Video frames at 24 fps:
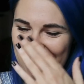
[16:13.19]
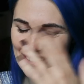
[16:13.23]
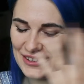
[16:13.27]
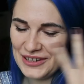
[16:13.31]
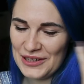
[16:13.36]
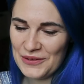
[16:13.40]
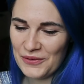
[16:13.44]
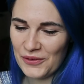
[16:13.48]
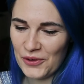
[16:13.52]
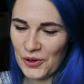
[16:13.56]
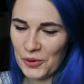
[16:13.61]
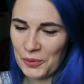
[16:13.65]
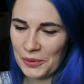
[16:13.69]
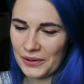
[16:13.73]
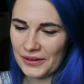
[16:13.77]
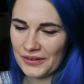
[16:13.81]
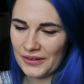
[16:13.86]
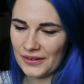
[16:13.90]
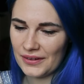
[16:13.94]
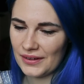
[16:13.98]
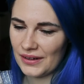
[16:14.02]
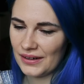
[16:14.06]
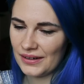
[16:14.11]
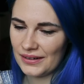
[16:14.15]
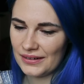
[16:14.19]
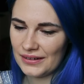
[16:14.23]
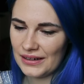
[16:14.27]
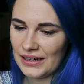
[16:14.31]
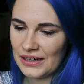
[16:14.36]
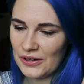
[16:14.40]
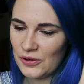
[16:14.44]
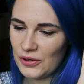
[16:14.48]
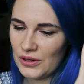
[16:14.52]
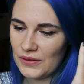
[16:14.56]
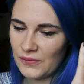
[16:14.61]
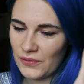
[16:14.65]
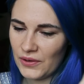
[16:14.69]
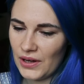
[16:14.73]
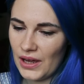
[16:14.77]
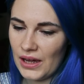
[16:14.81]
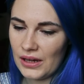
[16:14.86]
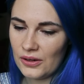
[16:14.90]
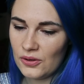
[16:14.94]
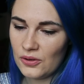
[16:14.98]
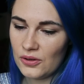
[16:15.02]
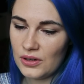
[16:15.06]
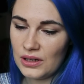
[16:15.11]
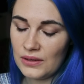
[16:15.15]
I don't even know where to start. I don't even
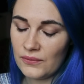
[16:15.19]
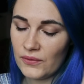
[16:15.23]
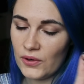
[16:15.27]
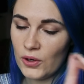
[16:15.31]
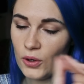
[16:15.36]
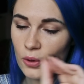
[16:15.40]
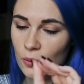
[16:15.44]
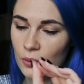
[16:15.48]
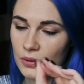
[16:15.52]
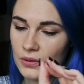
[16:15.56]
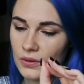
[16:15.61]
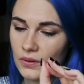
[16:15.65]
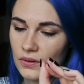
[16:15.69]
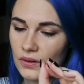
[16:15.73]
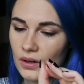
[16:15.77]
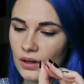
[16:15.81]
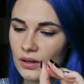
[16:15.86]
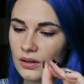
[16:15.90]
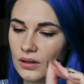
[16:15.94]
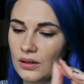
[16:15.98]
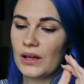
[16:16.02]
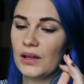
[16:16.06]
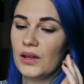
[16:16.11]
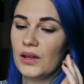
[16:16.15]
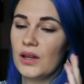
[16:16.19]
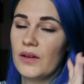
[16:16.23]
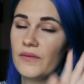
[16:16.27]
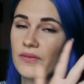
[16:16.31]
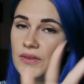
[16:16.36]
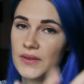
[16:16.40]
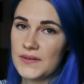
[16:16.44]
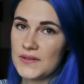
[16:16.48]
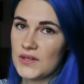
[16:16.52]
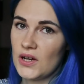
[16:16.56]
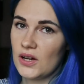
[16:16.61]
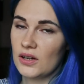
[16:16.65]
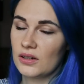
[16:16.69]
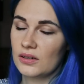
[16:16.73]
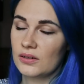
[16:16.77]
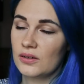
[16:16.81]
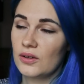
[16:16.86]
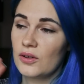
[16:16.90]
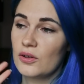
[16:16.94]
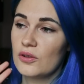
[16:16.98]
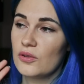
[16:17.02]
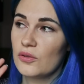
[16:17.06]
I don't even know where to start. Love the song.